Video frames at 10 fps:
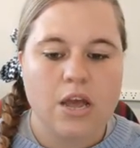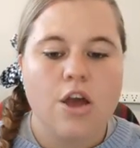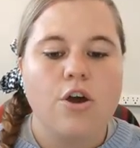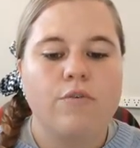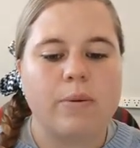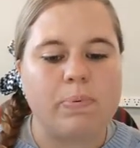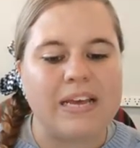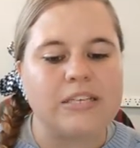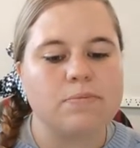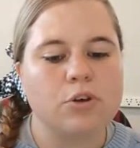
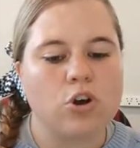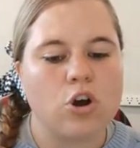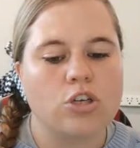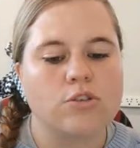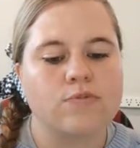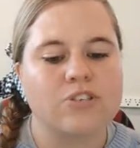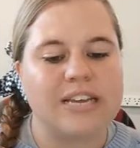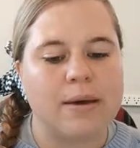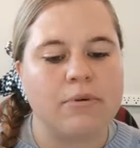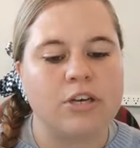Replacement costs for
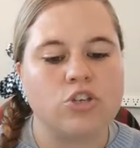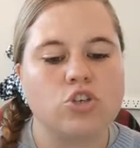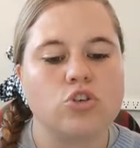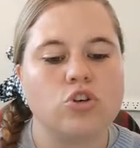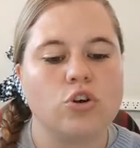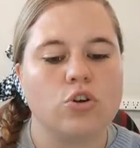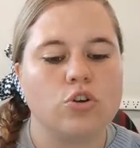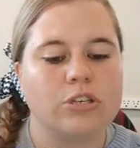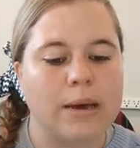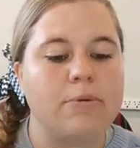damaged
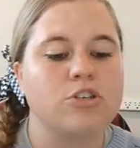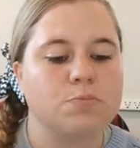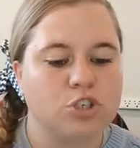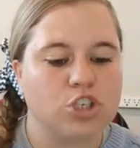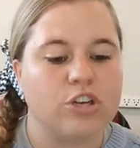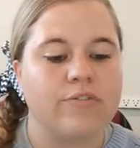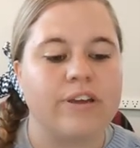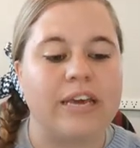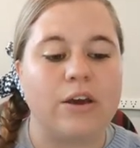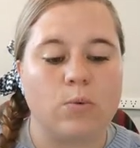machinery
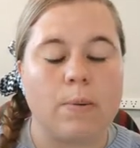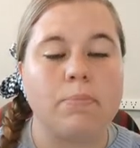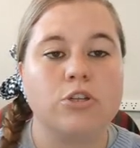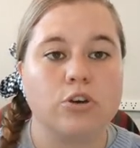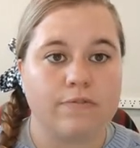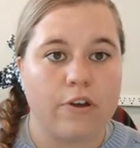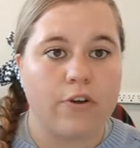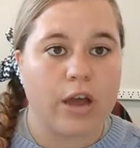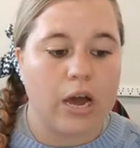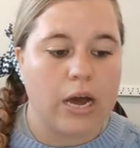equipment are very
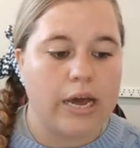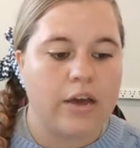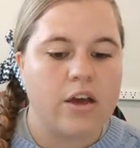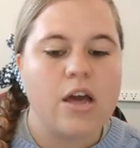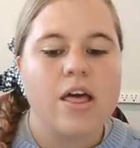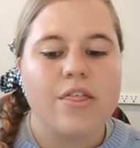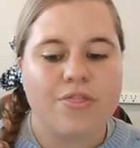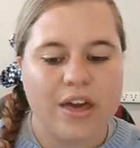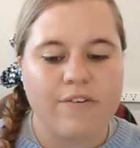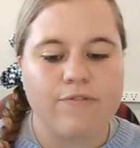high.
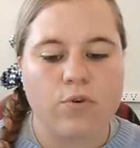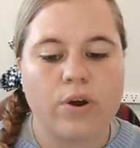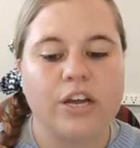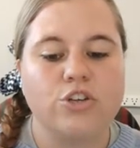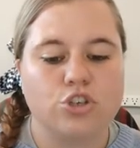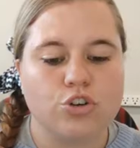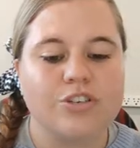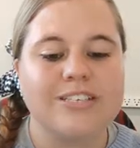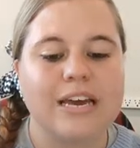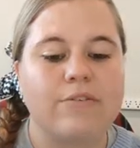Therefore, insurance
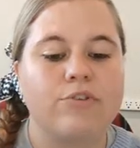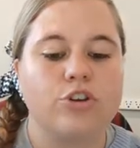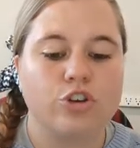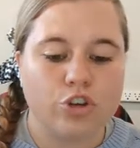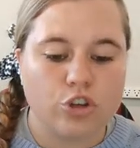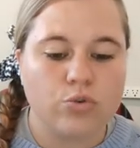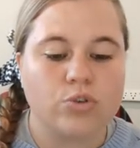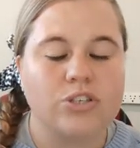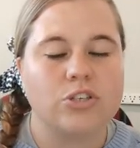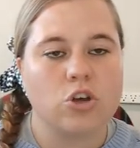can
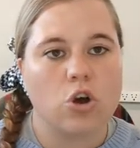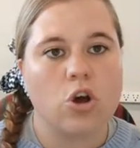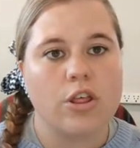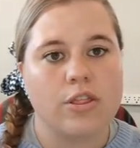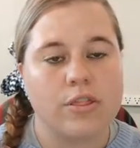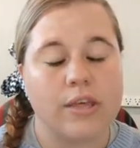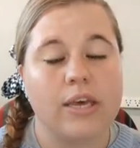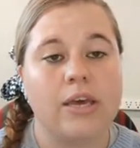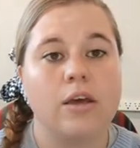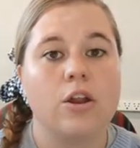reduce
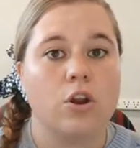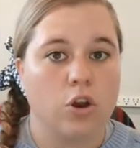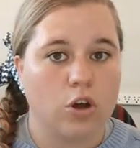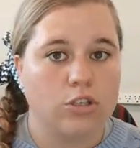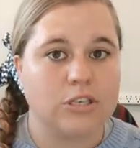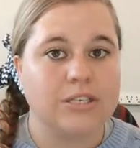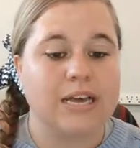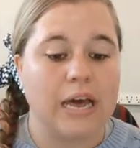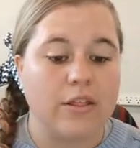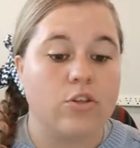the losses
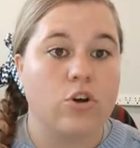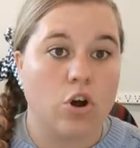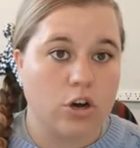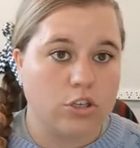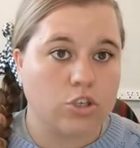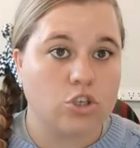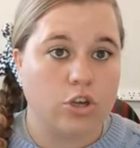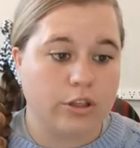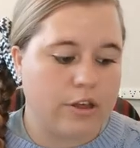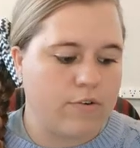and the costs
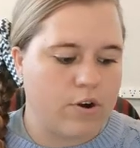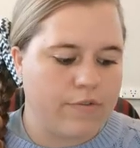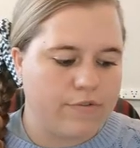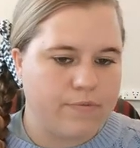thereof.